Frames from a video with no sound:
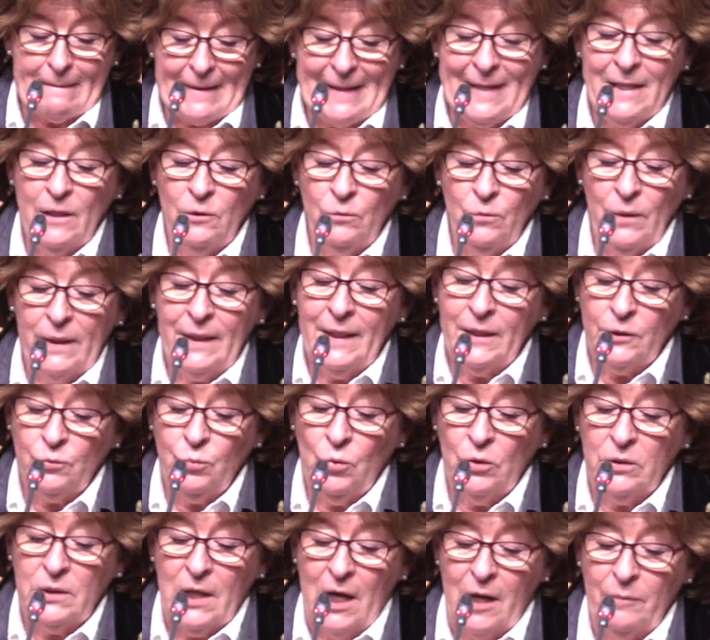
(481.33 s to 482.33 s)
it
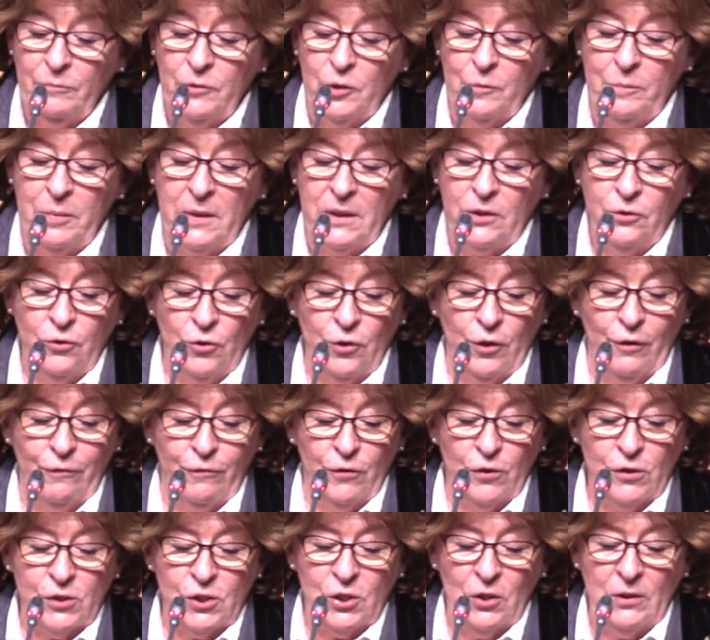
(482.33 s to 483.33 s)
will come to be
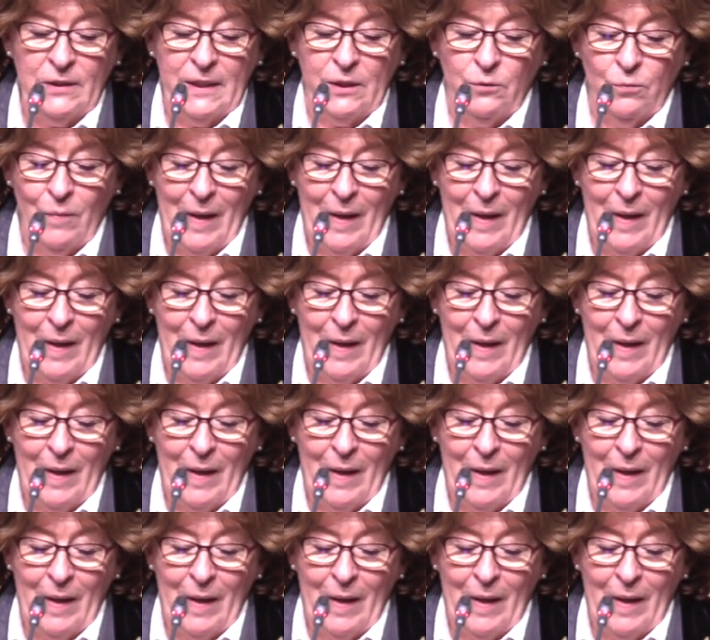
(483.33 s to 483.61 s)
universally